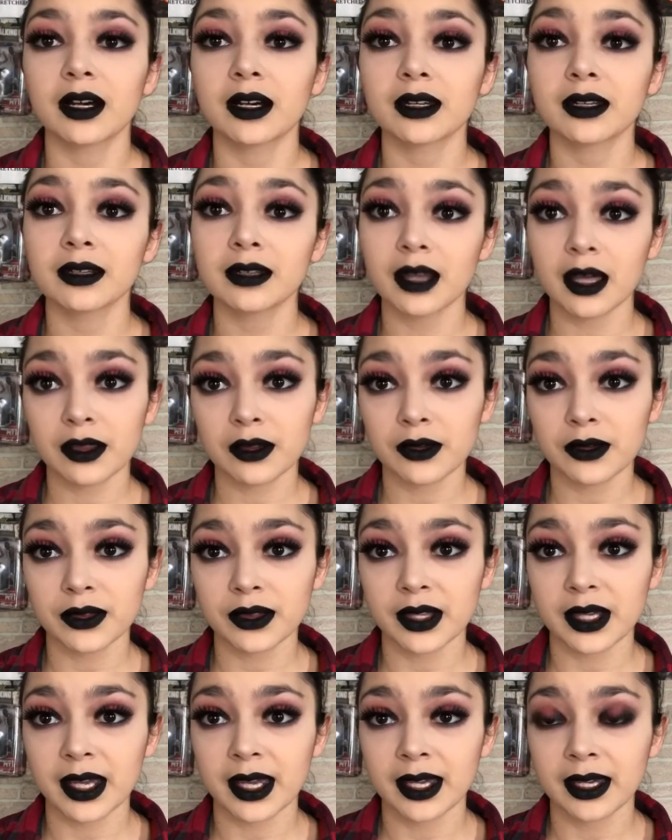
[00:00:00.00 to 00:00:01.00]
Another
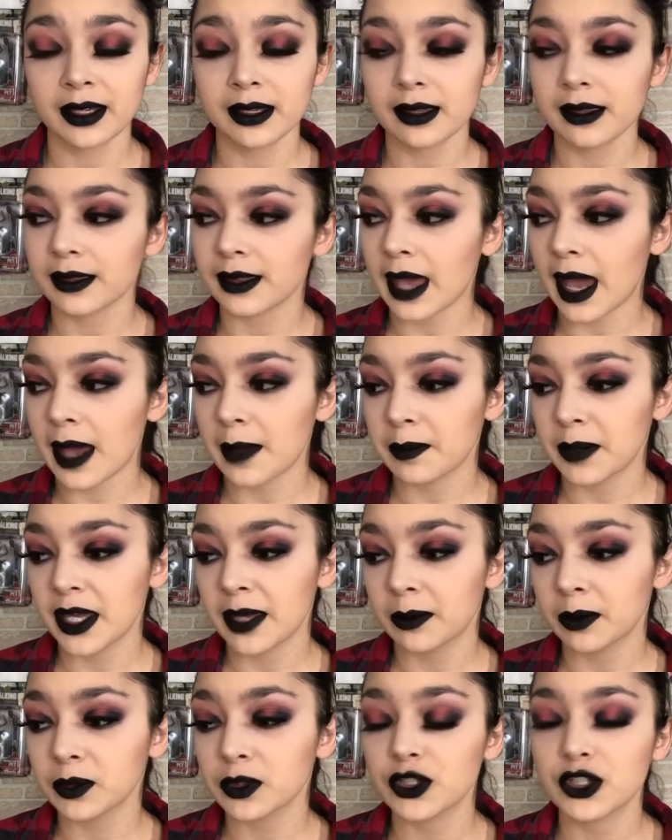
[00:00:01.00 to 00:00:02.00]
thing that
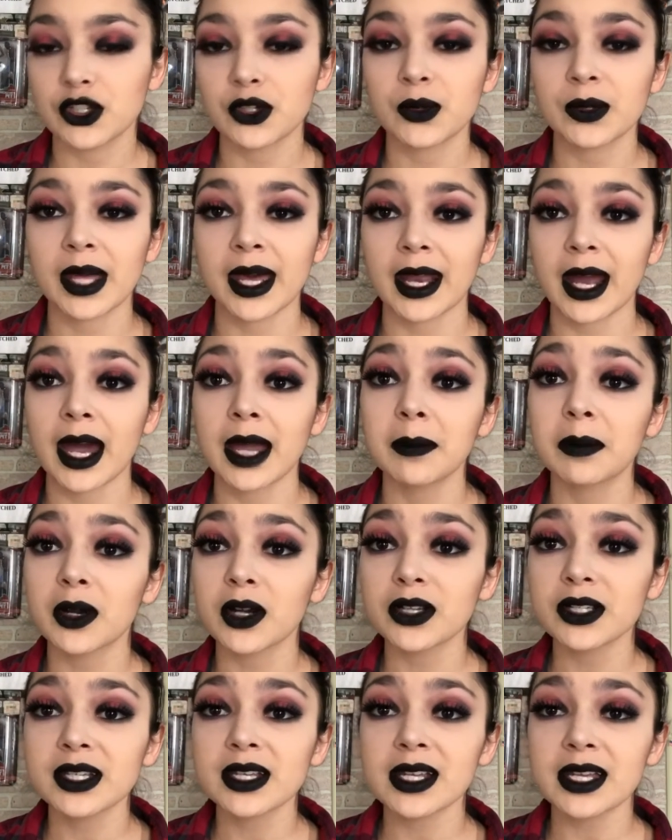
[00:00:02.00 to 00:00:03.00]
people do that I
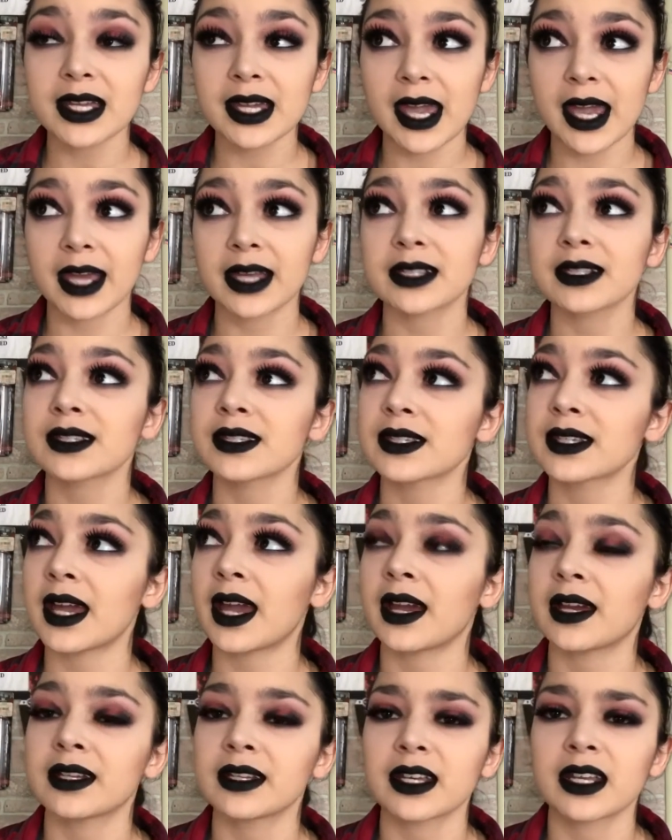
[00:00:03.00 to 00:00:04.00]
personally can't
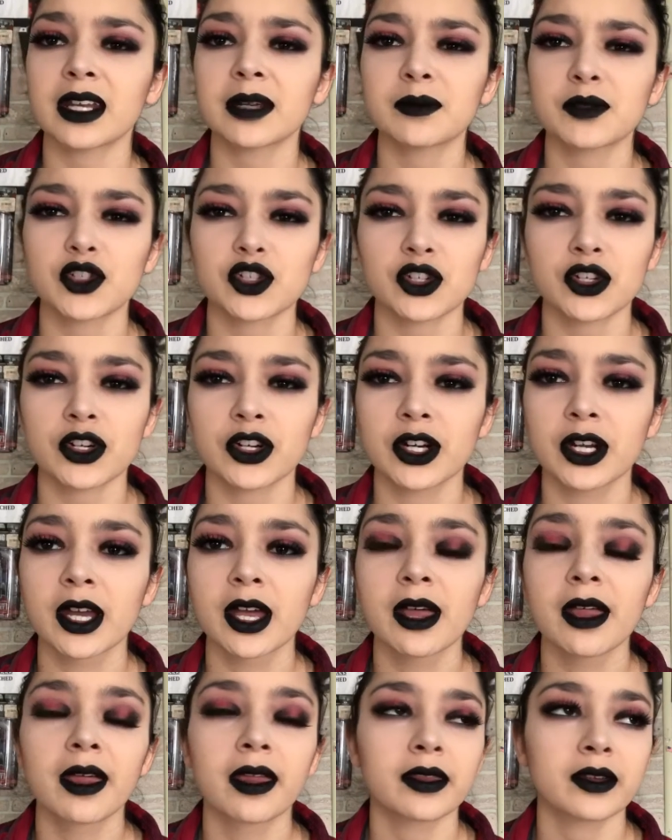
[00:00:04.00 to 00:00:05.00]
stand, and I'm sure
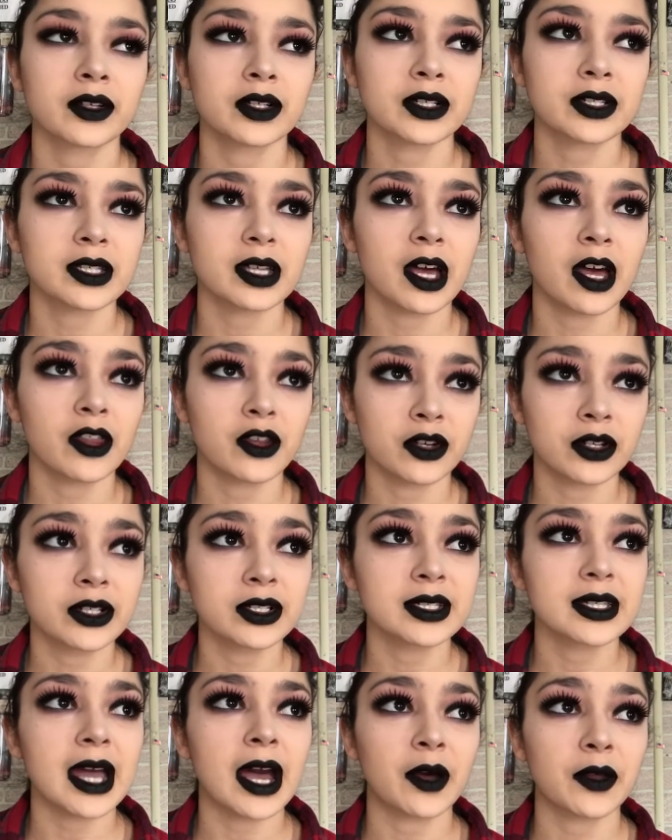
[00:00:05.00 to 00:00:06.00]
there's
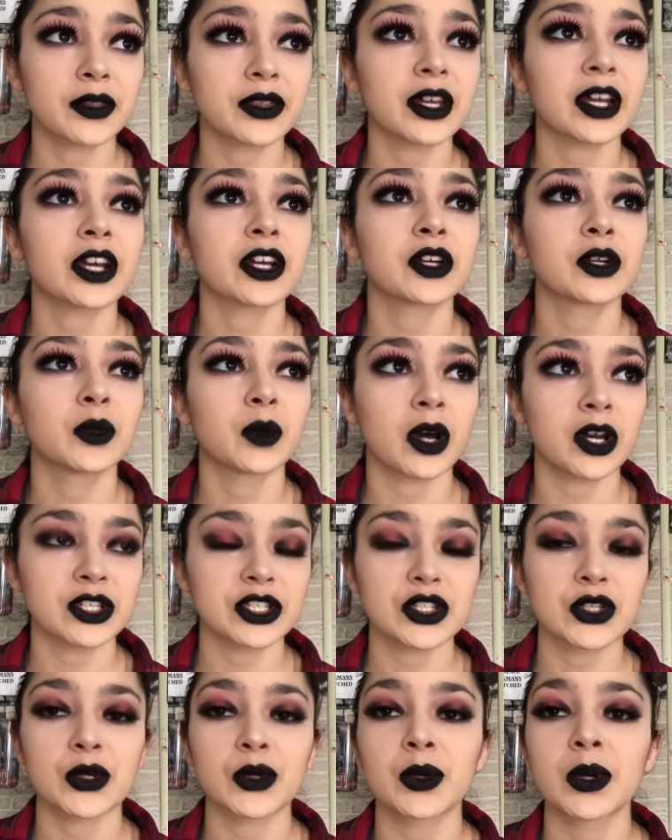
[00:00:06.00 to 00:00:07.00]
others out there who
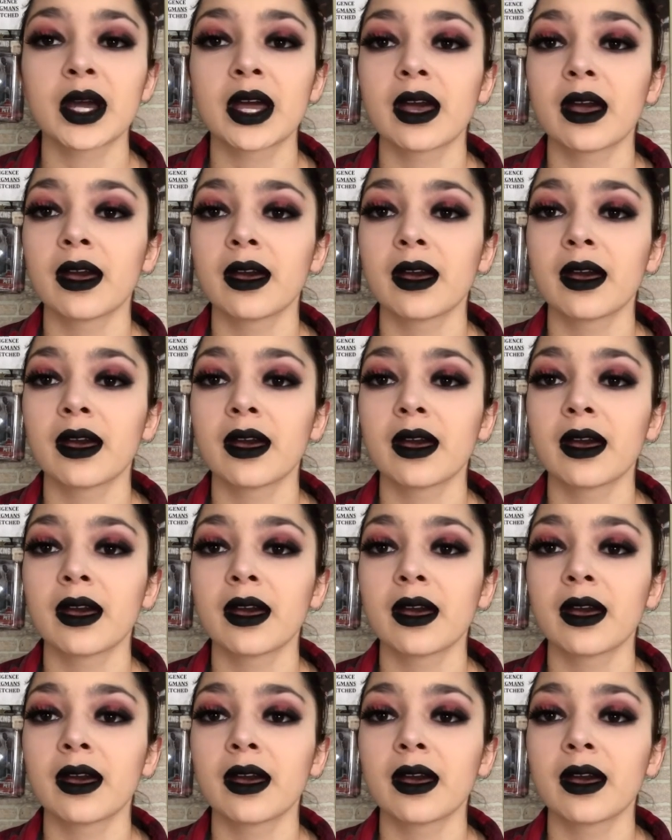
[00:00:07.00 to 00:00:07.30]
also,